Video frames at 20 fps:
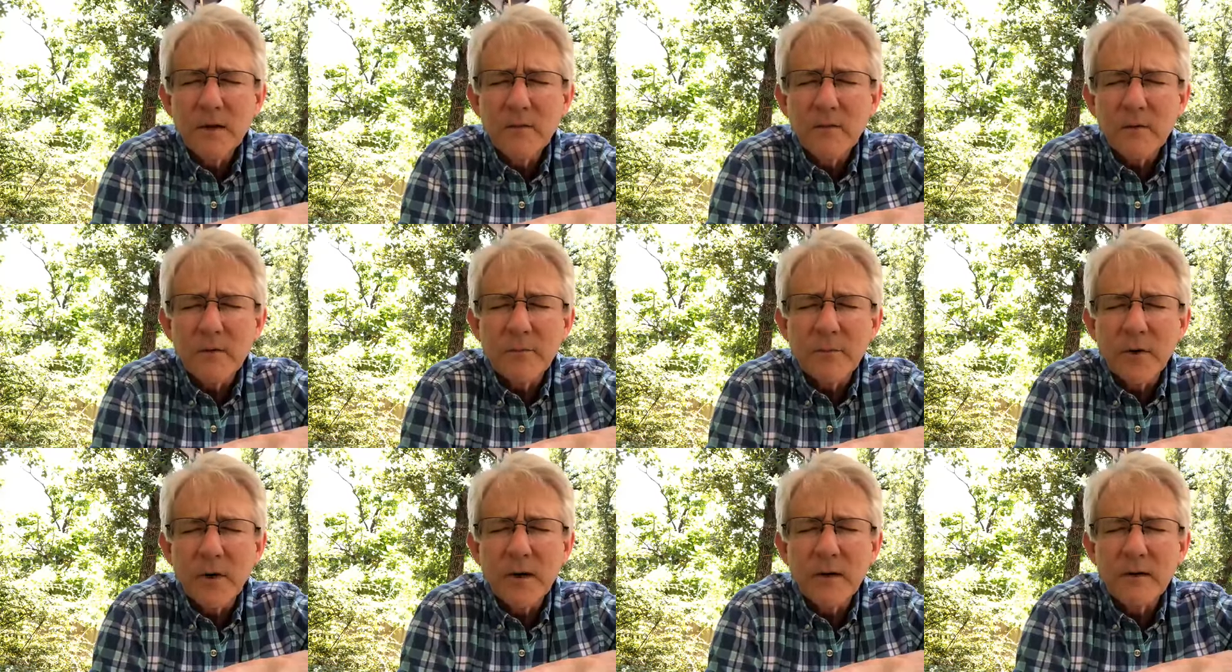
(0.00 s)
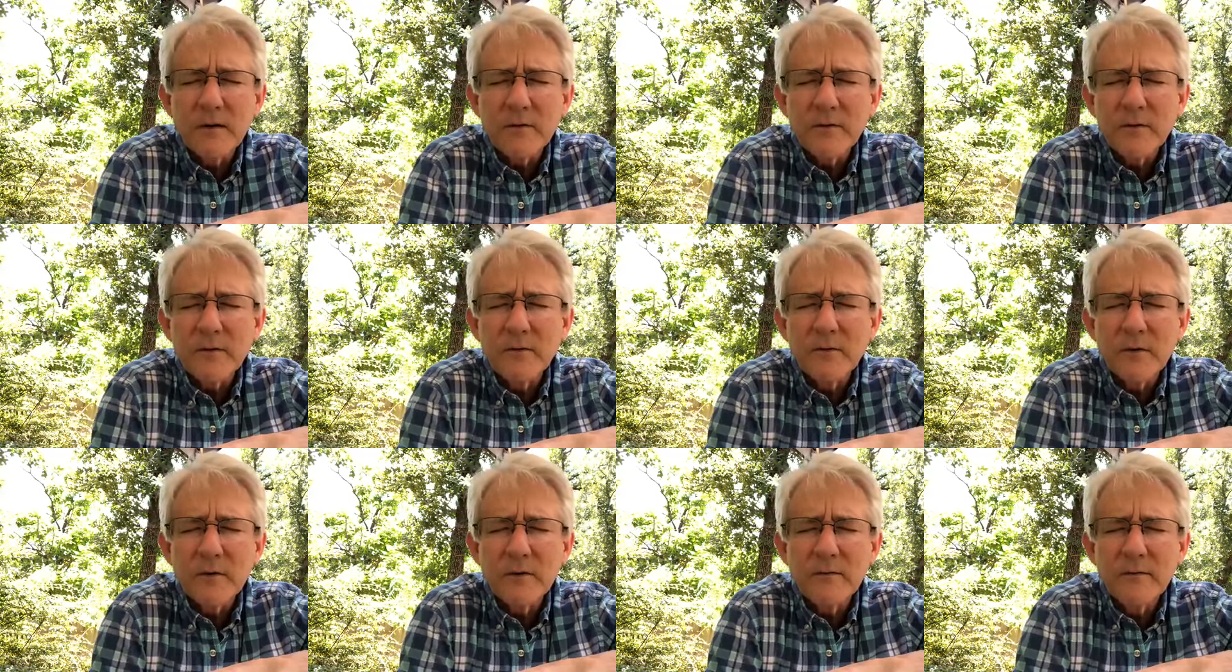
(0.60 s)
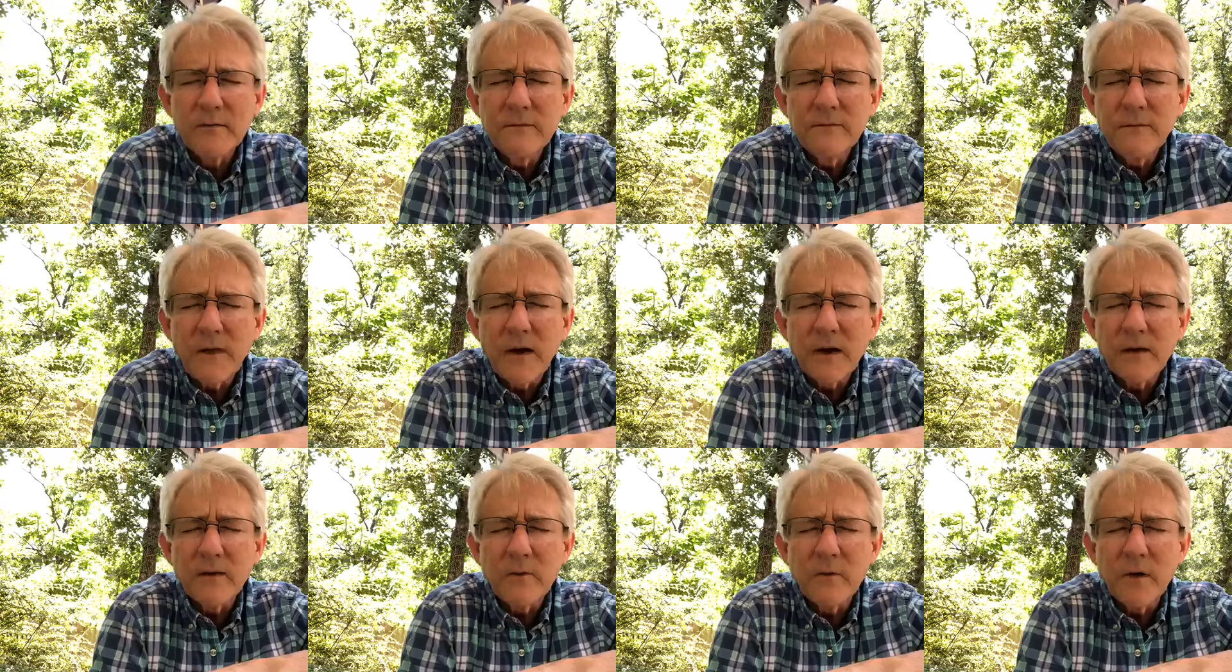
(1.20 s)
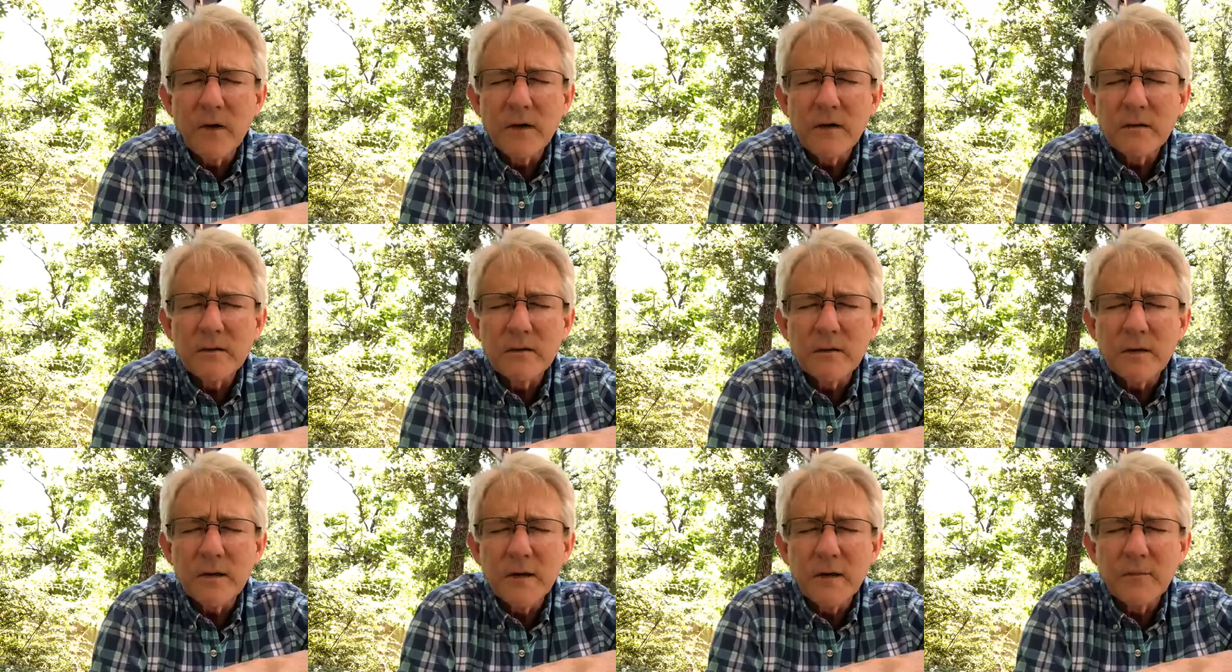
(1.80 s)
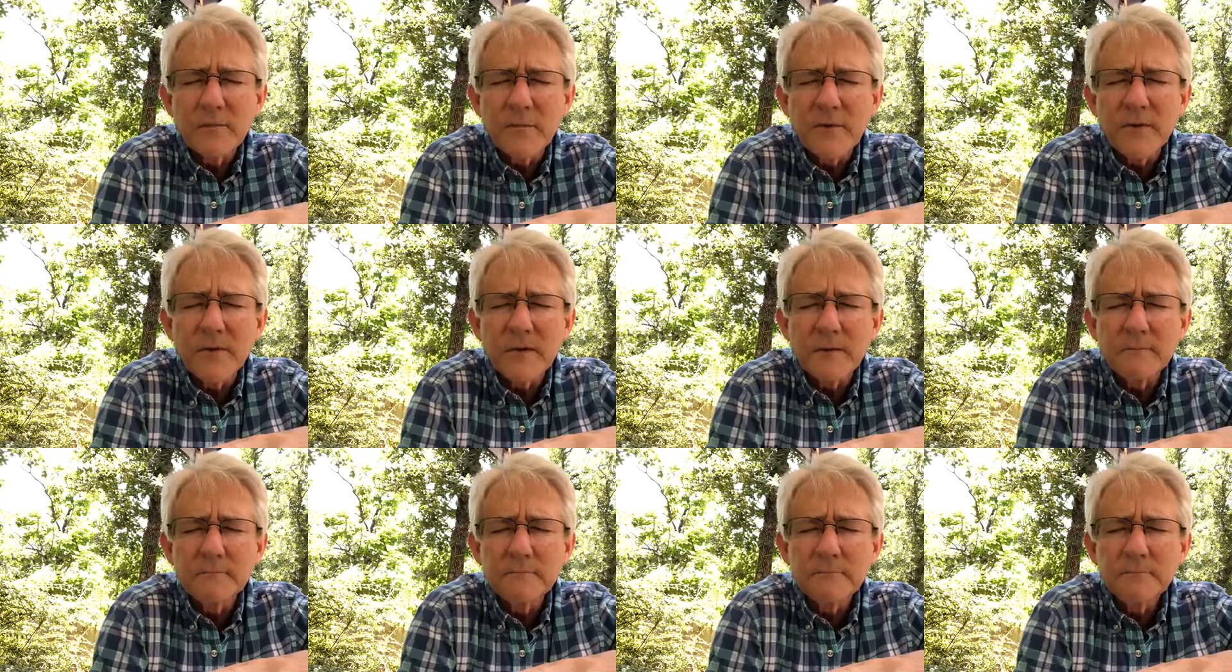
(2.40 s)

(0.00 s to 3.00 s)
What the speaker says: We pray that you would find ways to help them.